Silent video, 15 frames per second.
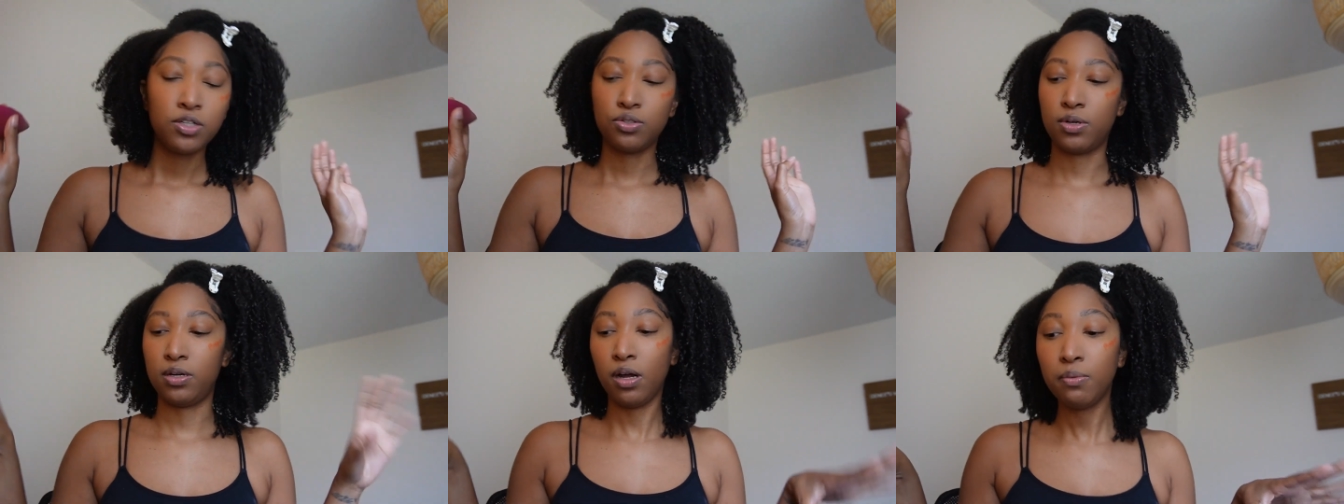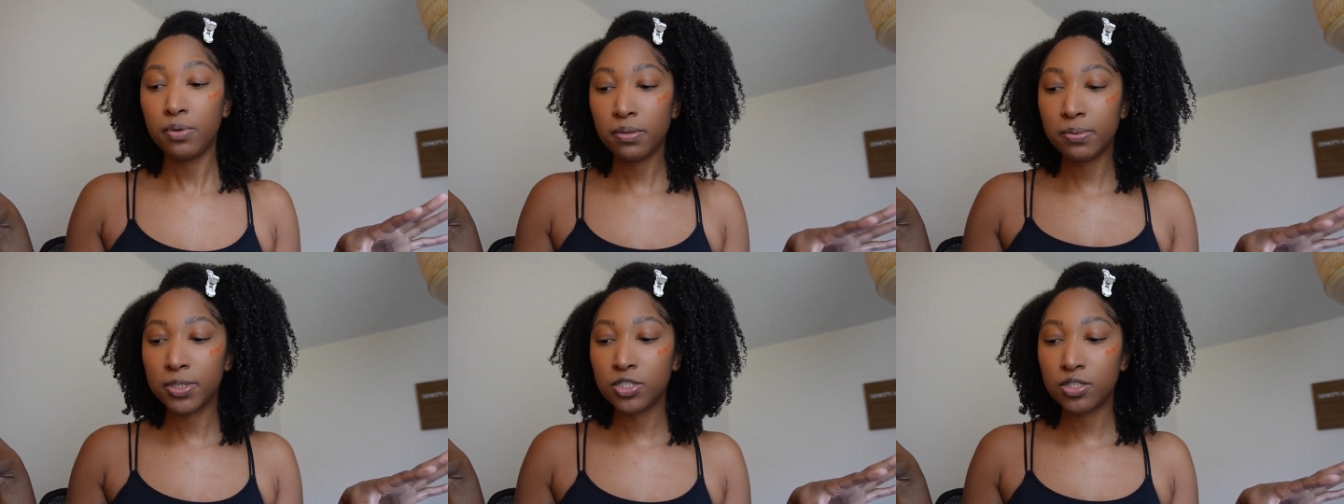Do I not want
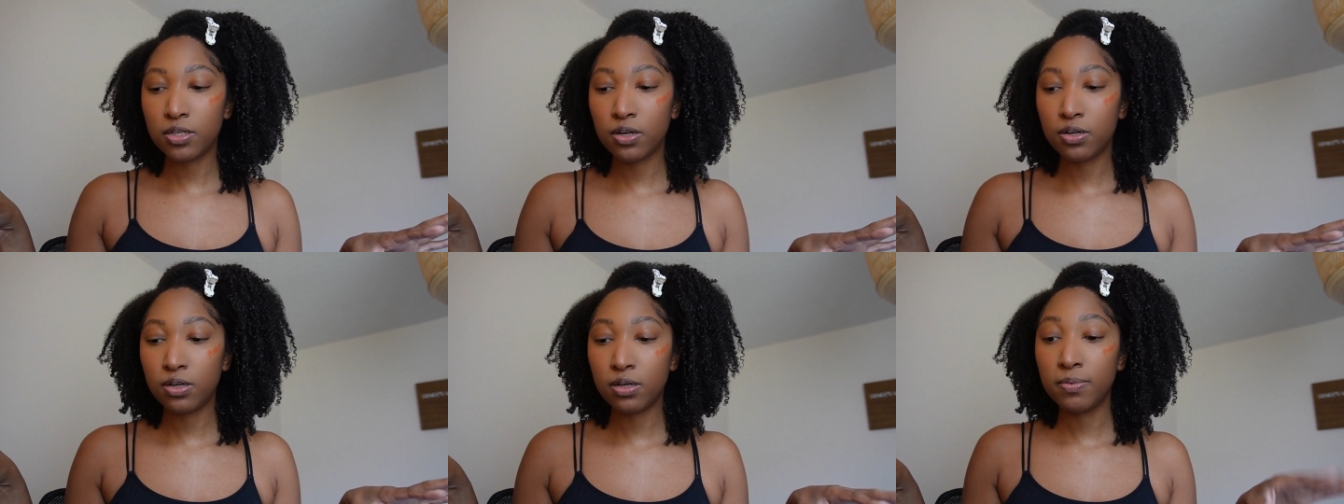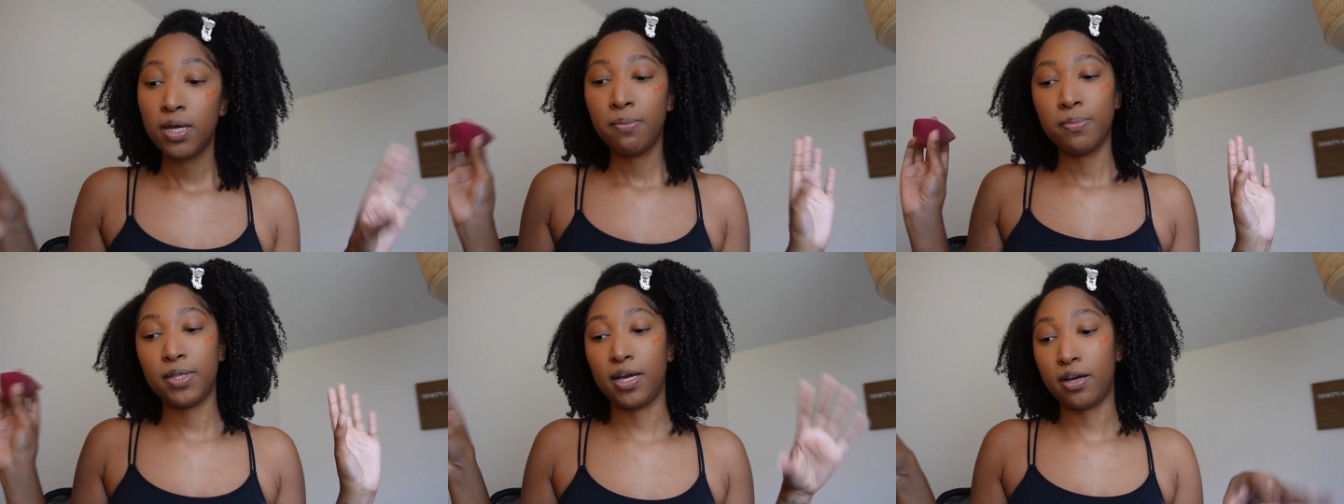to purchase a home?
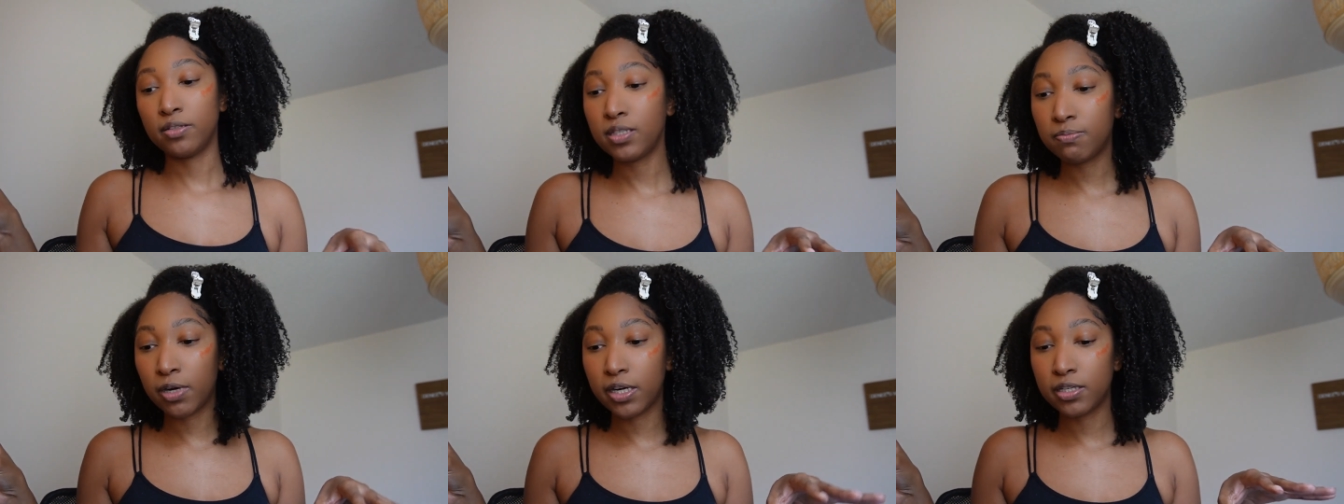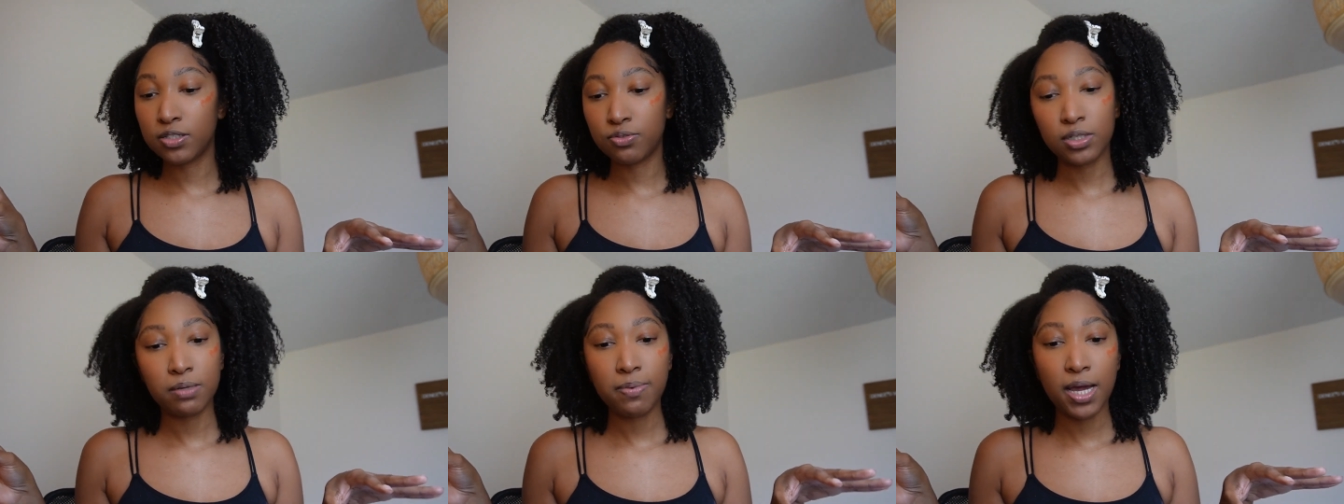But the housing market is
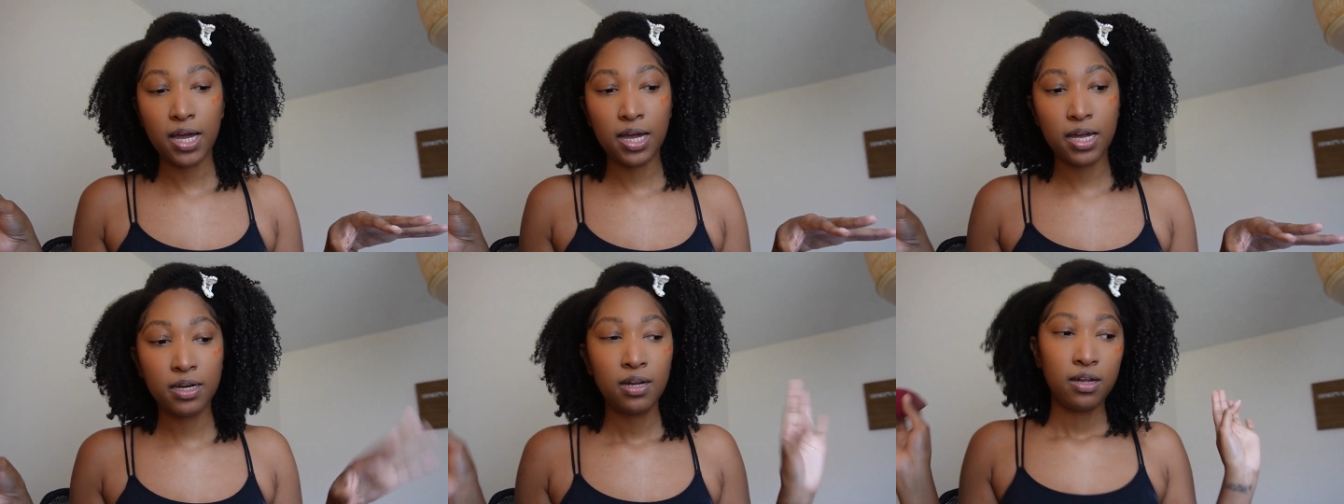really bad